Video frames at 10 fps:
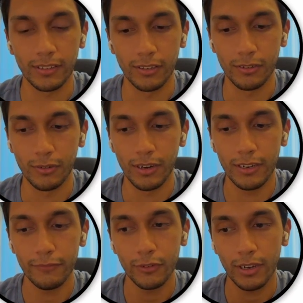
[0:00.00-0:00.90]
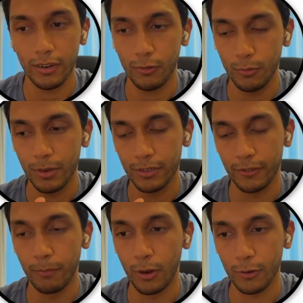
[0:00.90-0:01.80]
So if you had a whole bunch
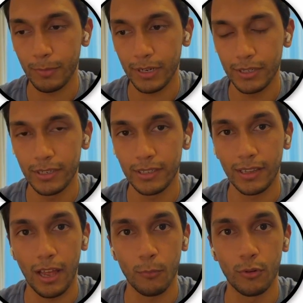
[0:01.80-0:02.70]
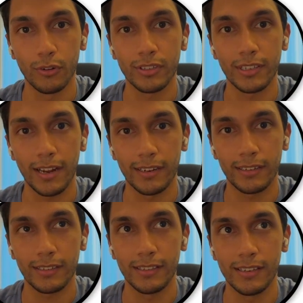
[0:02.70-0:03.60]
of blog pages that were
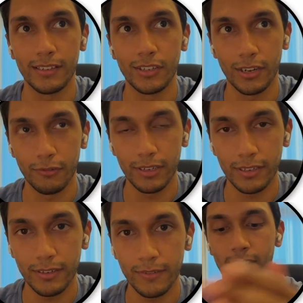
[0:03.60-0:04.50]
statically generated,